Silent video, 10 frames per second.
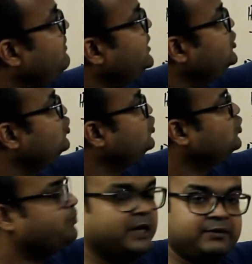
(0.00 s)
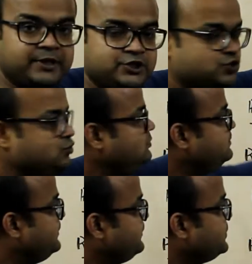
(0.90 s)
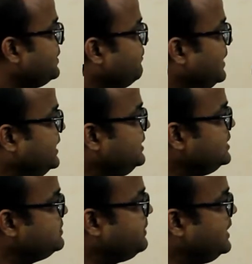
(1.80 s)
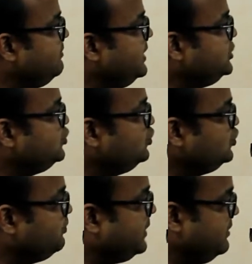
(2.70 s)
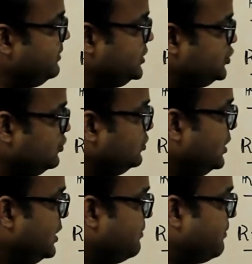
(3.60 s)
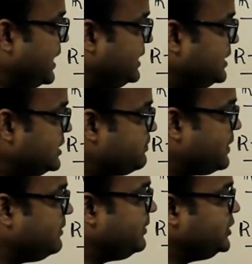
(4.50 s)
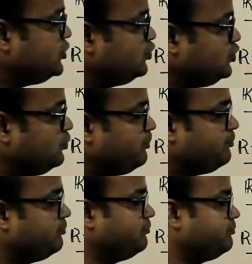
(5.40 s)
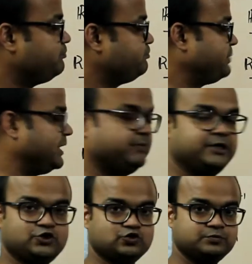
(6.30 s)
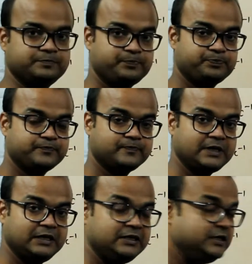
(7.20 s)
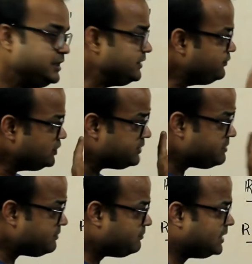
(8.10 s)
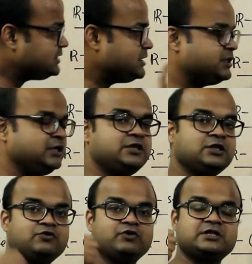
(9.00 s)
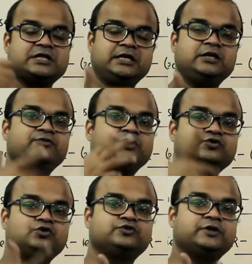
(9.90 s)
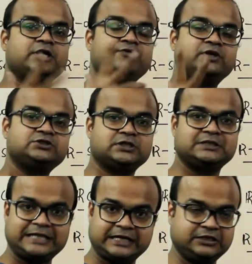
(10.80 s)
by 2 to pi by 2, minus pi by 2 to pi by 2, minus pi by 2 to pi by 2. If you remember this in a sequence, sine inverse, cosec inverse, tan